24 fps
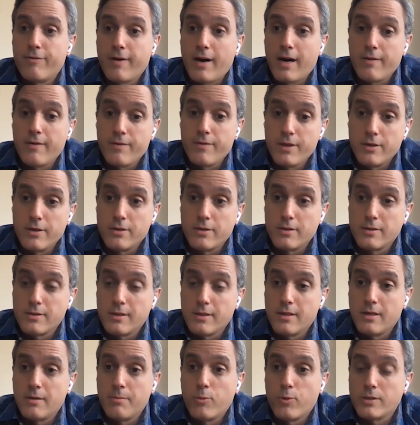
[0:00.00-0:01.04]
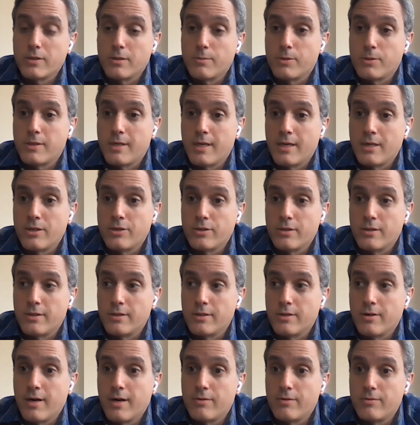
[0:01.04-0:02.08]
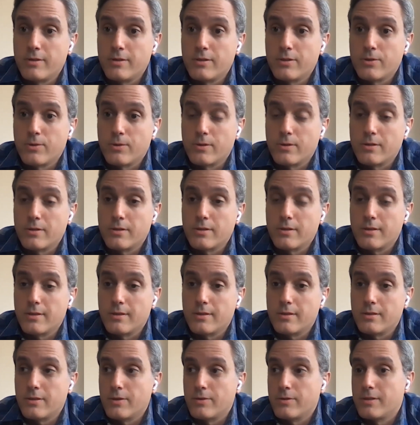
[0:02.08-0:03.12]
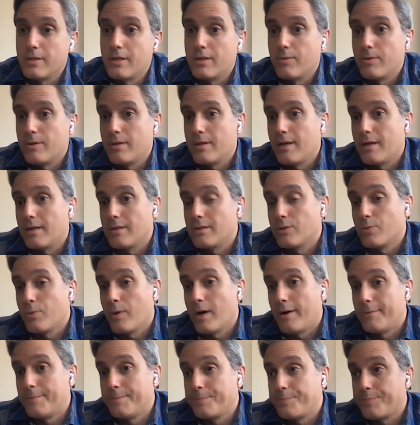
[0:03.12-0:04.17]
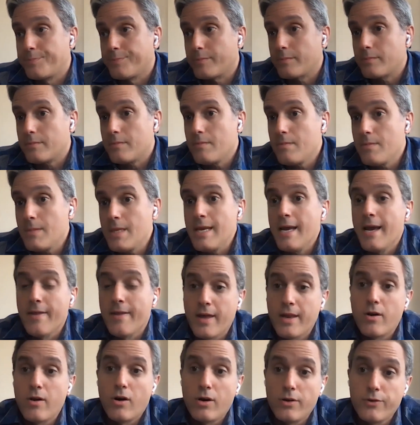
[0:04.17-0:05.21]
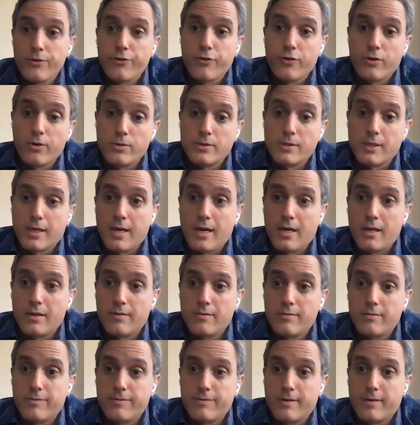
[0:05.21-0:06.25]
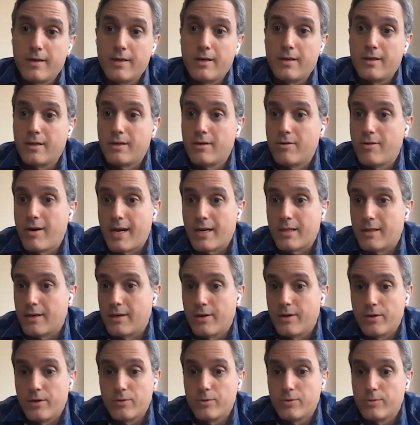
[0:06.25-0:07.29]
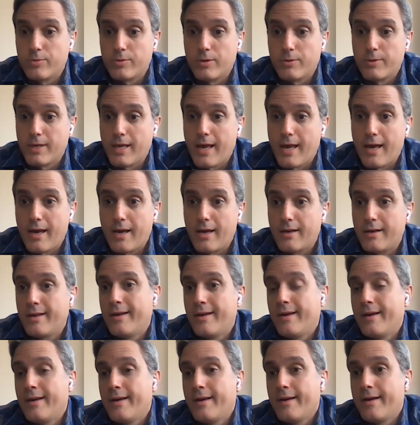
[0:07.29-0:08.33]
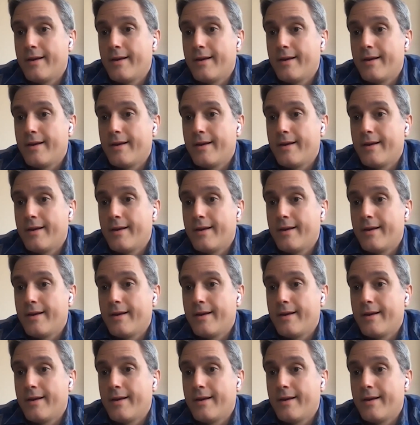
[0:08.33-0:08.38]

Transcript: 5 years, and then a more substantial underground resource associated with that as well. And then also to kind of crack the code with what we had